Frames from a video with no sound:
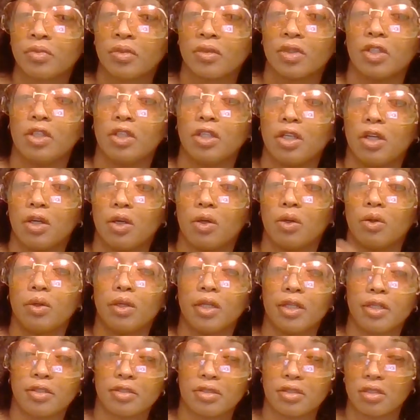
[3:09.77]

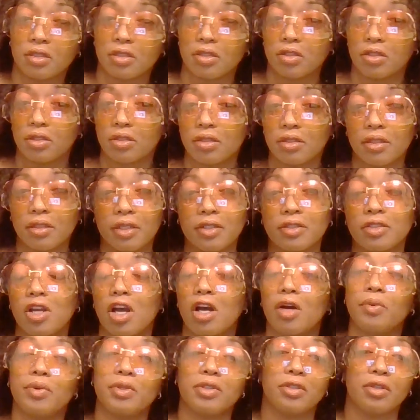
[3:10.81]
here's this. There's
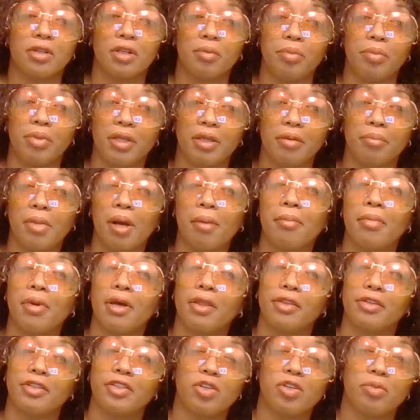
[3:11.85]
always going to be, my
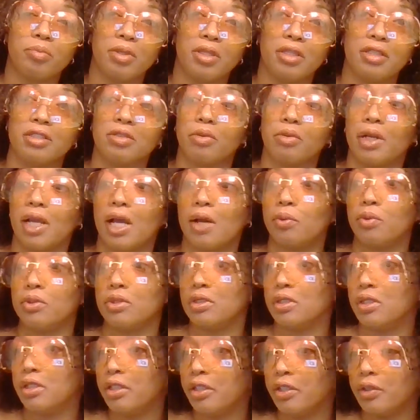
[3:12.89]
mother told me this when I was
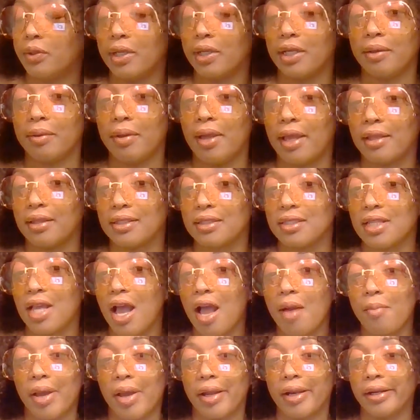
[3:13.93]
little. And at the
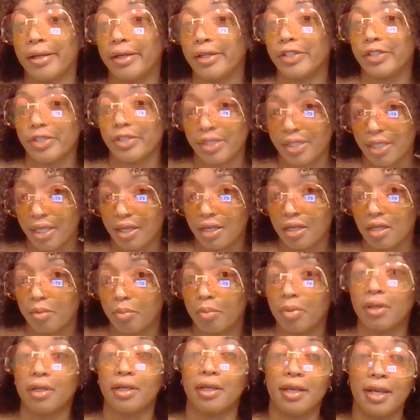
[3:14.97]
time I didn't understand it.
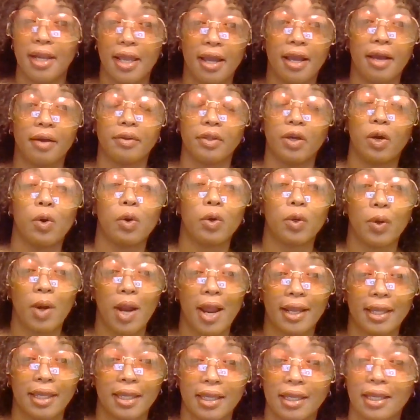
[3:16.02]
But now the older
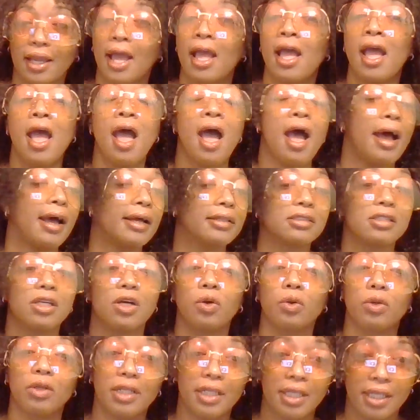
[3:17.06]
I get, I
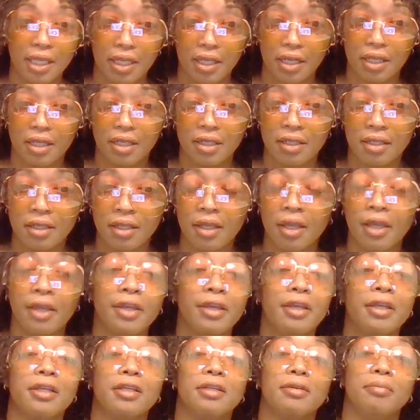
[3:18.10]
totally get it.
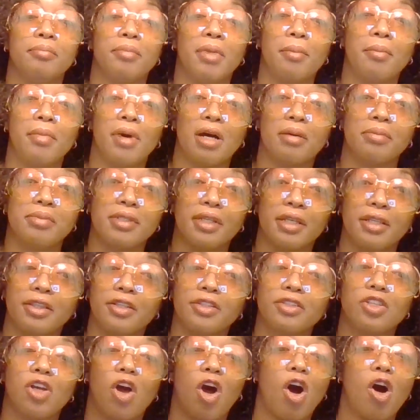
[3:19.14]
My mom said
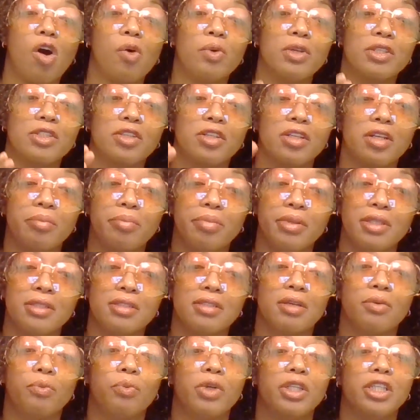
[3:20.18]
there's always going to be
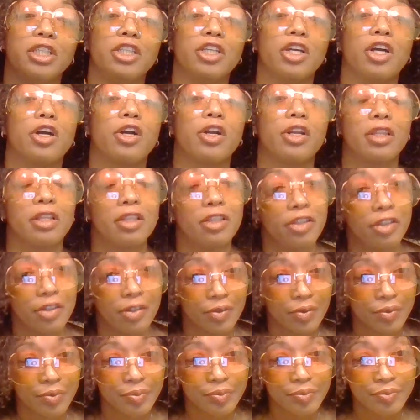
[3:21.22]
someone younger than
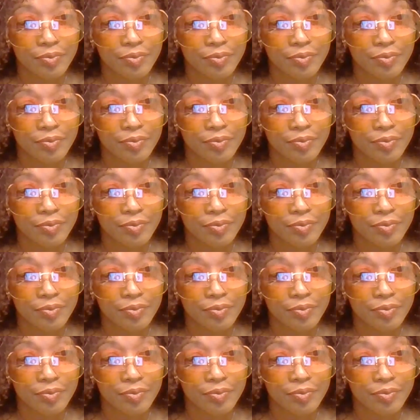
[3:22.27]
you,